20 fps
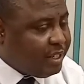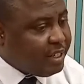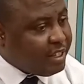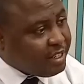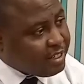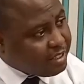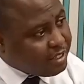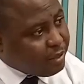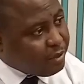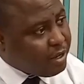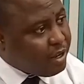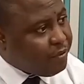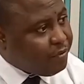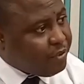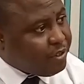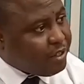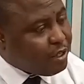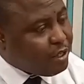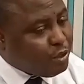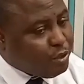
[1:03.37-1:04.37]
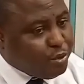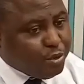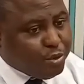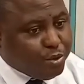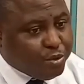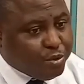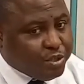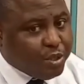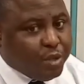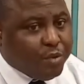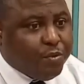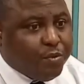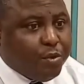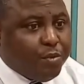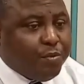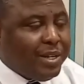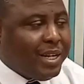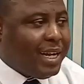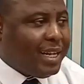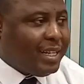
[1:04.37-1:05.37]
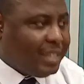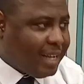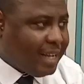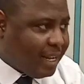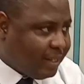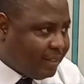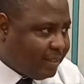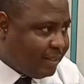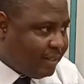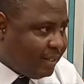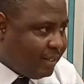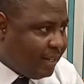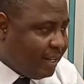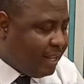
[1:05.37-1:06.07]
in South Africa due to xenophobic attacks